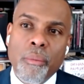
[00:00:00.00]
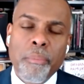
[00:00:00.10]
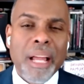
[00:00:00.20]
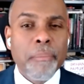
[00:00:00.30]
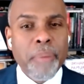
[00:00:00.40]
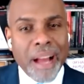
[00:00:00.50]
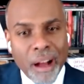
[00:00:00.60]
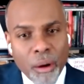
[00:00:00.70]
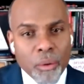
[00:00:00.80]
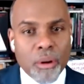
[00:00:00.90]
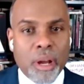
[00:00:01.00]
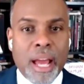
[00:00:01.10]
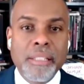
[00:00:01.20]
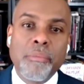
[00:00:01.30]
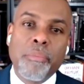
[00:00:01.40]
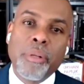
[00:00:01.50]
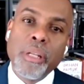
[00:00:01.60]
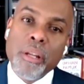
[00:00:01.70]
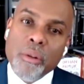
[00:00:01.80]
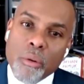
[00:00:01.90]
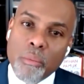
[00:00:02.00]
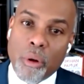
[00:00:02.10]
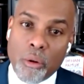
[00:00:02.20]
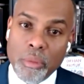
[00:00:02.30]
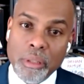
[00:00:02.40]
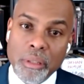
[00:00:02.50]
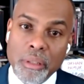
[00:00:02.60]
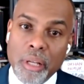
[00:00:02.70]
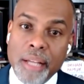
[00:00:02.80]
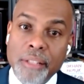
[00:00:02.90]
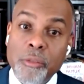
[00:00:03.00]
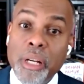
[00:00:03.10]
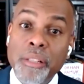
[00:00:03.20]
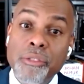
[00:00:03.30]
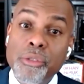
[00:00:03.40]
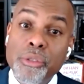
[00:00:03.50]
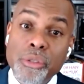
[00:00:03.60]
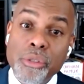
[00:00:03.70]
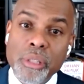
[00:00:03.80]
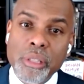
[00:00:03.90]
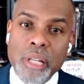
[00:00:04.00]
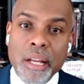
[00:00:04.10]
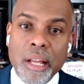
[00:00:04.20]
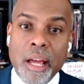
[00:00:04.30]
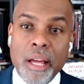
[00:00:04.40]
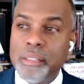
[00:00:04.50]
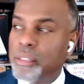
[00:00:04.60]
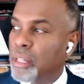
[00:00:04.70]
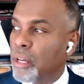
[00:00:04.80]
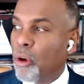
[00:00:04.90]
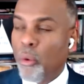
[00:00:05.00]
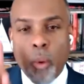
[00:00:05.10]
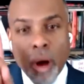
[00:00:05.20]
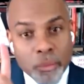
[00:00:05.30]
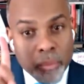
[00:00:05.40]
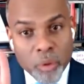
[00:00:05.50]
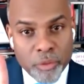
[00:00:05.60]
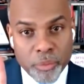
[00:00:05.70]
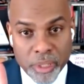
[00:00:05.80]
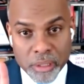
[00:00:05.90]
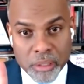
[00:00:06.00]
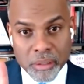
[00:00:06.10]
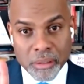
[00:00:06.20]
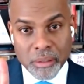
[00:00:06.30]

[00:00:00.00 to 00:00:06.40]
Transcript: But Black Power as a political moment has to be understood not as one movement.